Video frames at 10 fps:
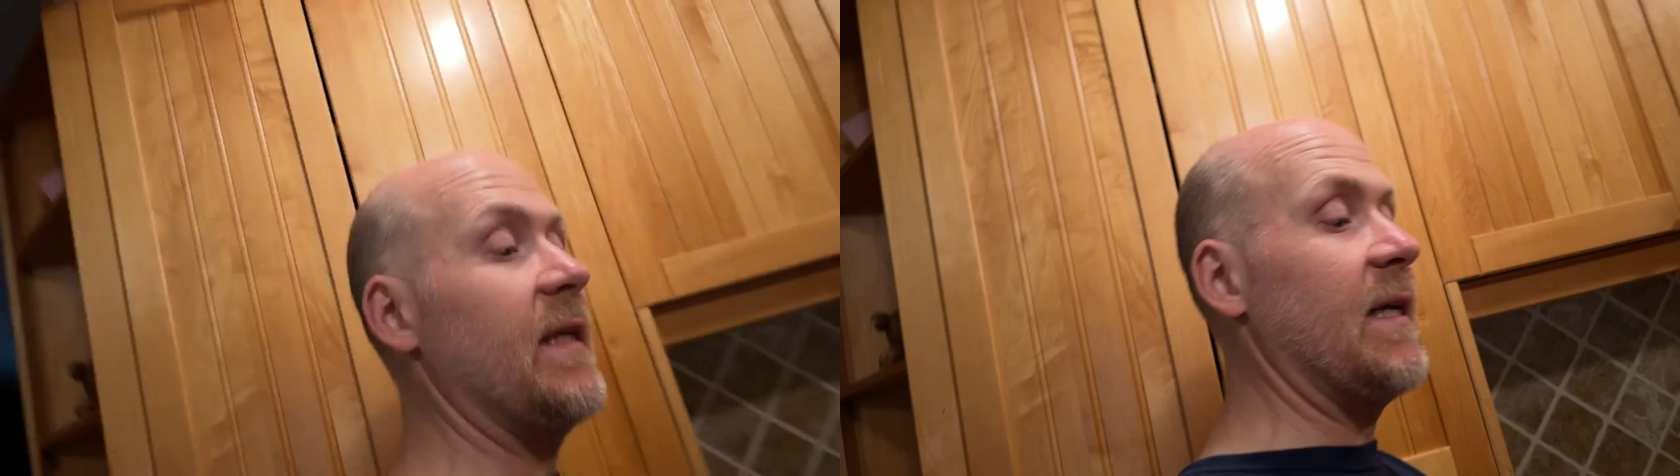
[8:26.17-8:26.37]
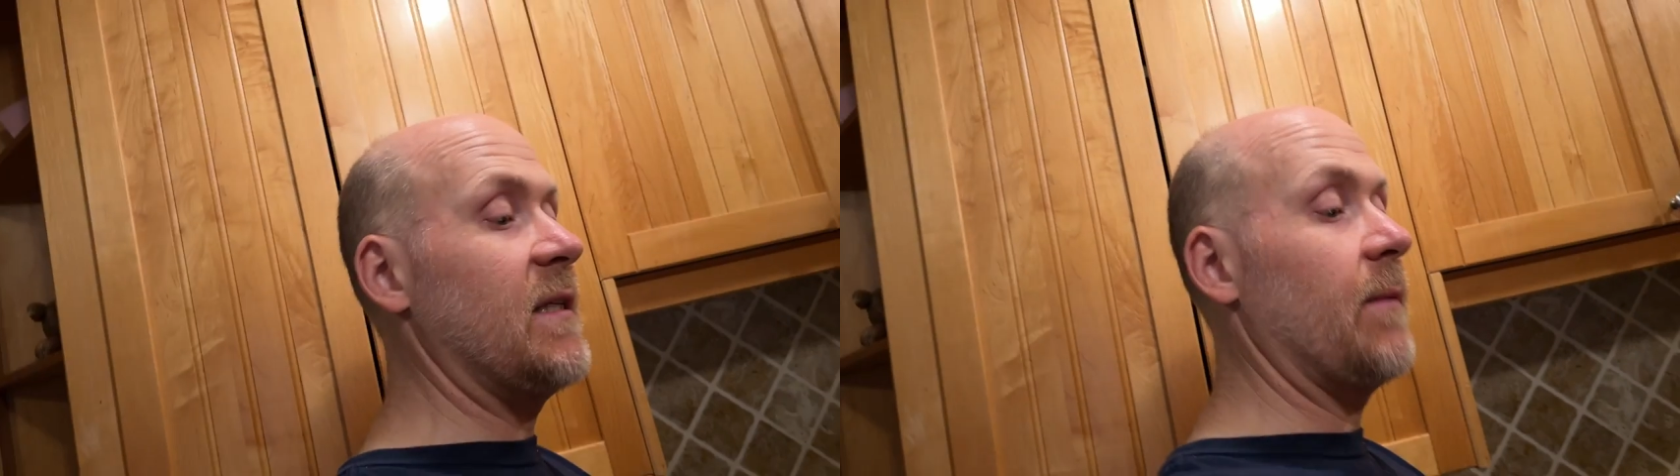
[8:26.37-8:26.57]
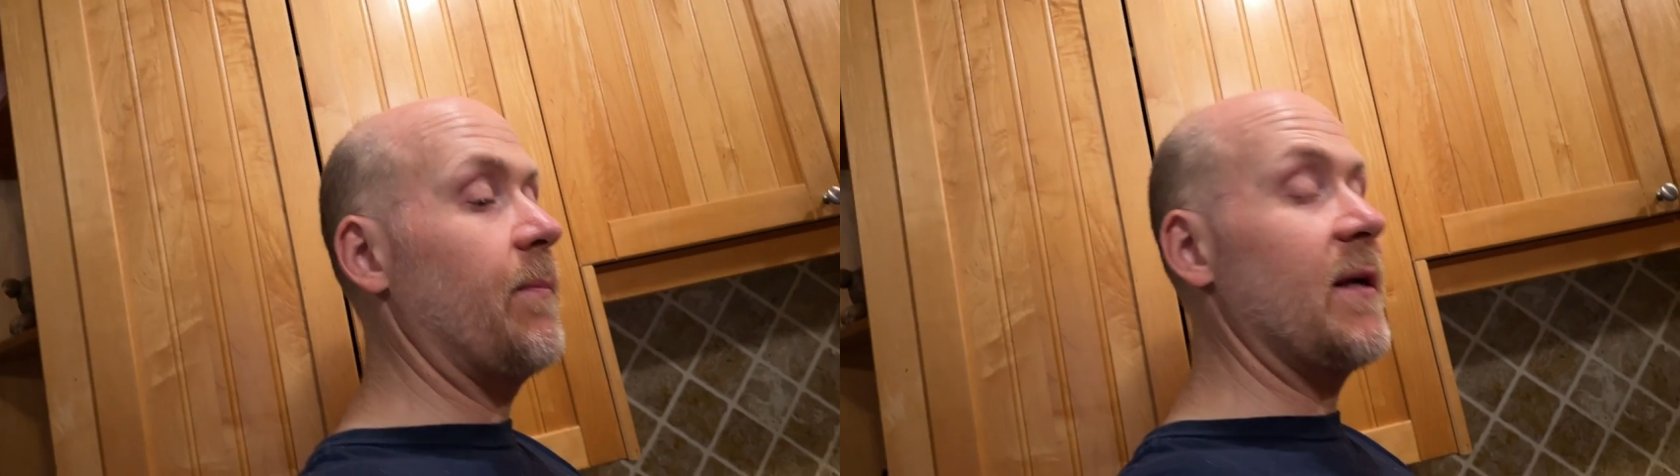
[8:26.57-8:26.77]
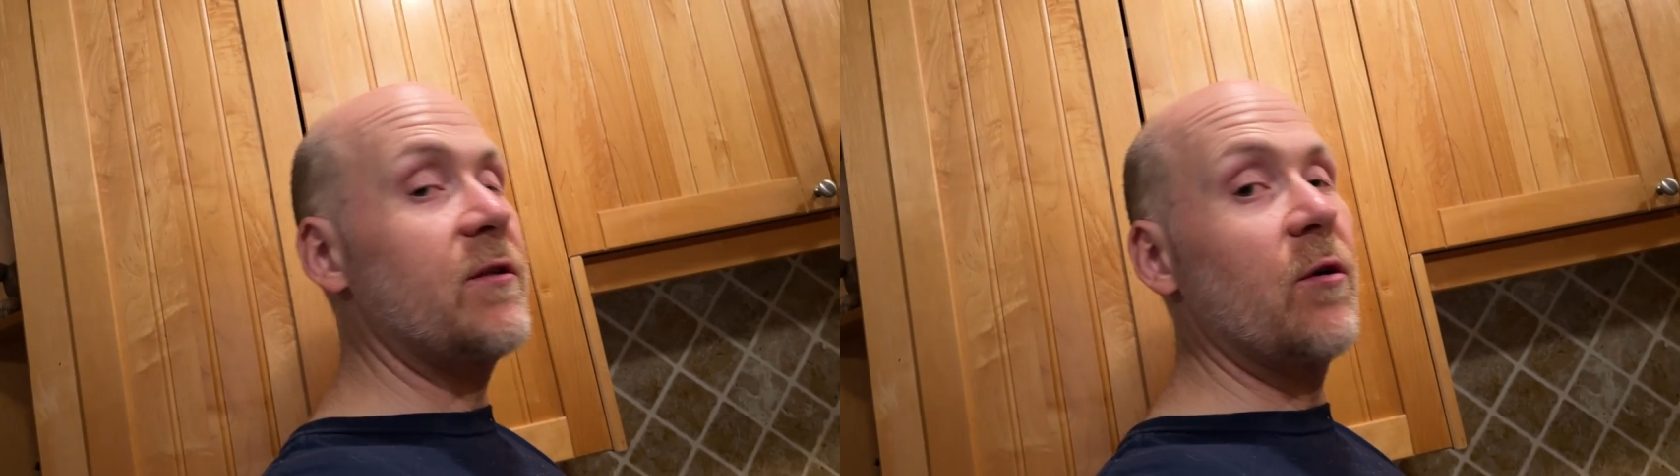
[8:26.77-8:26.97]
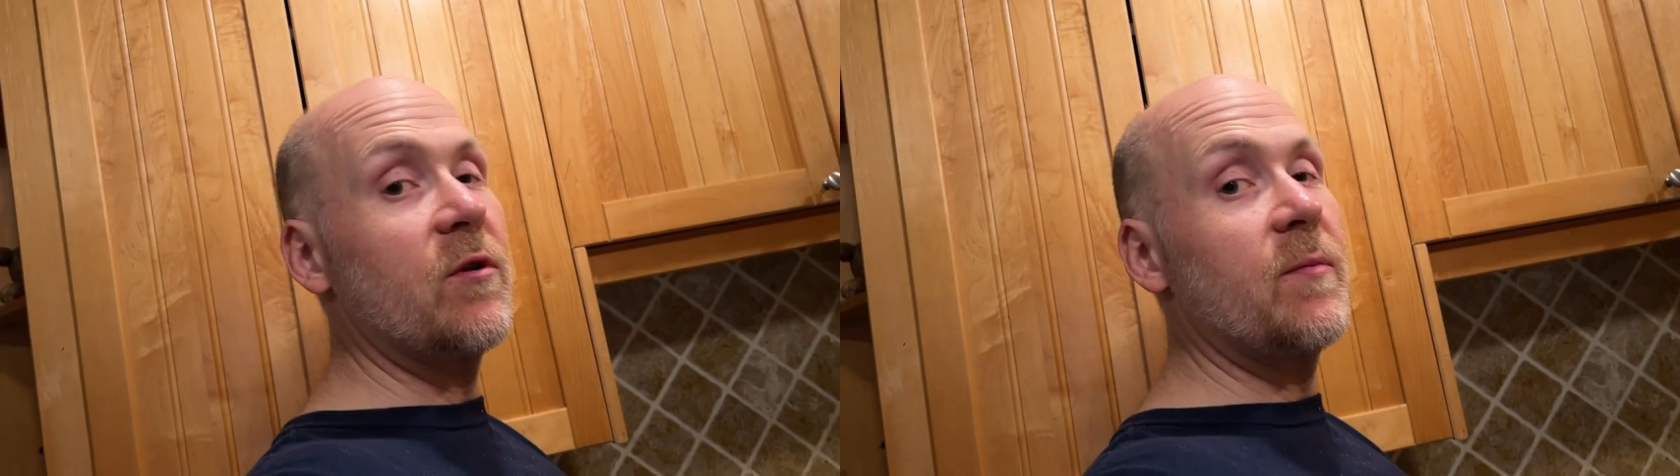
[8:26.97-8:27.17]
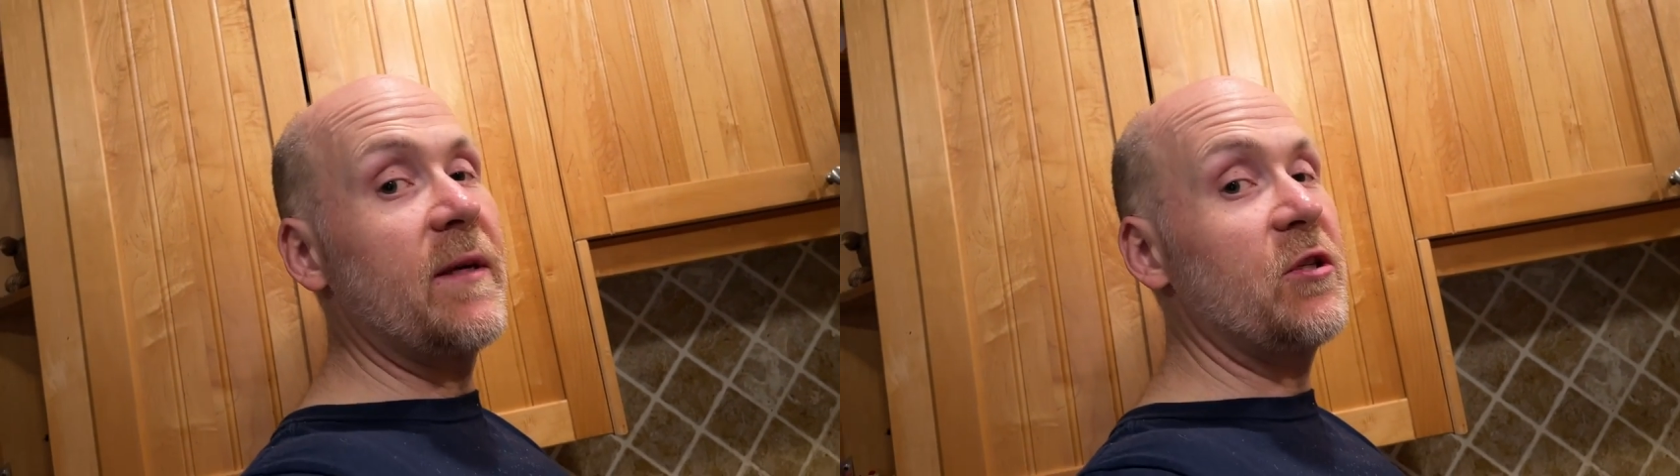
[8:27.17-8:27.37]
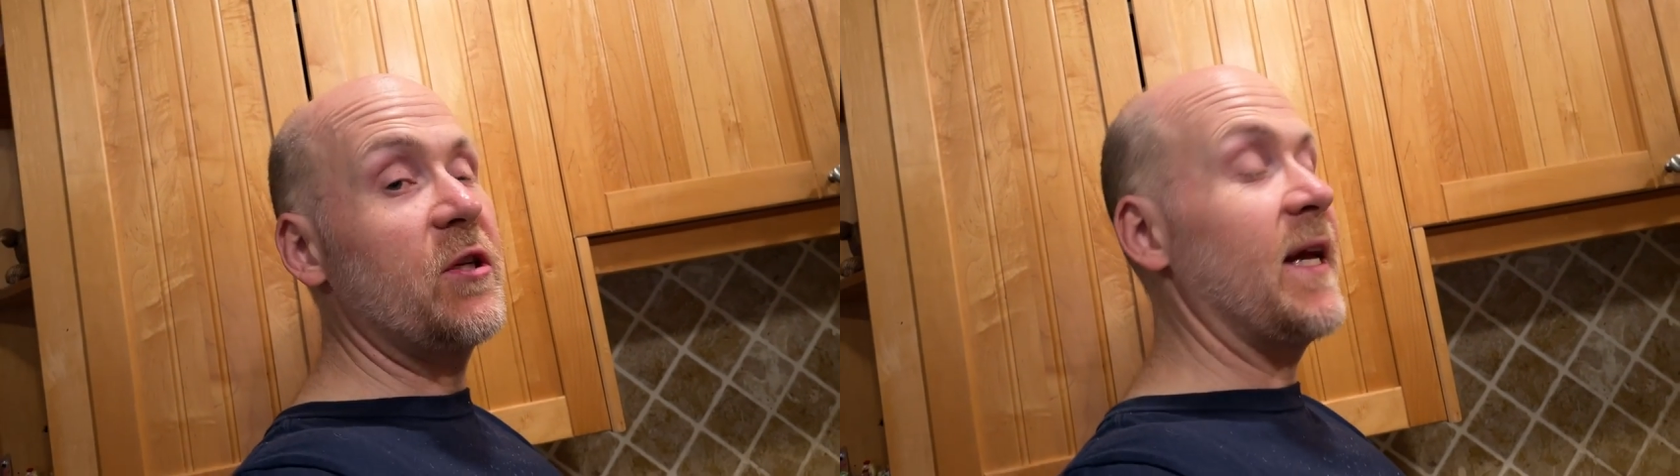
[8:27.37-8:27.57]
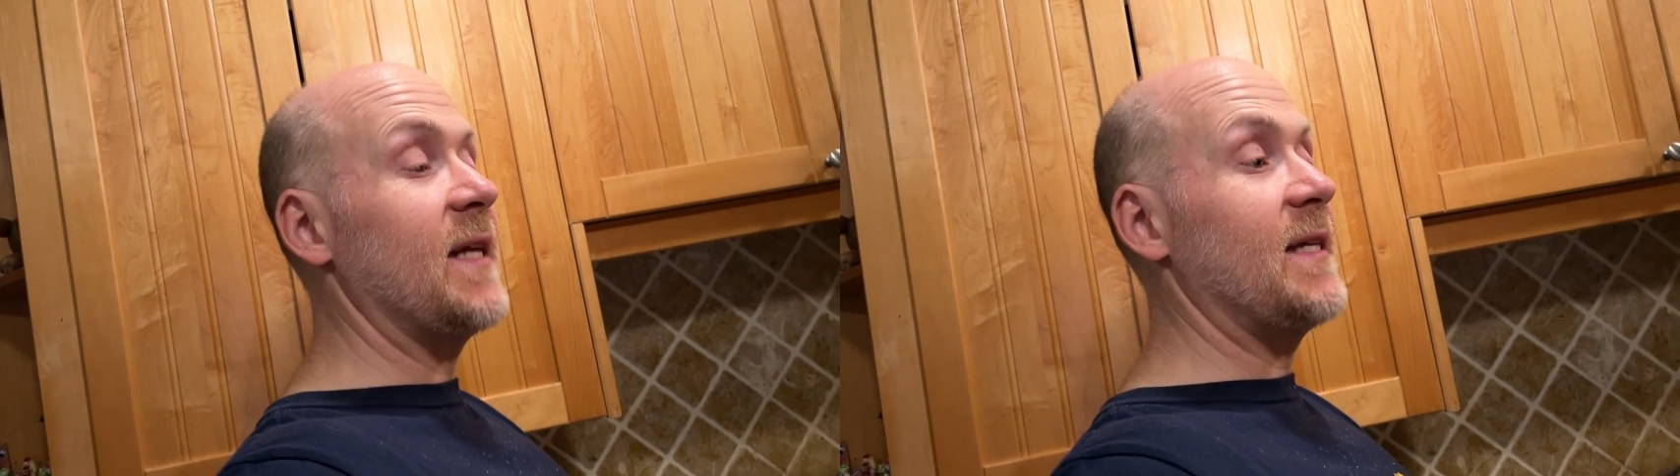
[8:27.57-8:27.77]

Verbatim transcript: tastes like pesto, which means she can't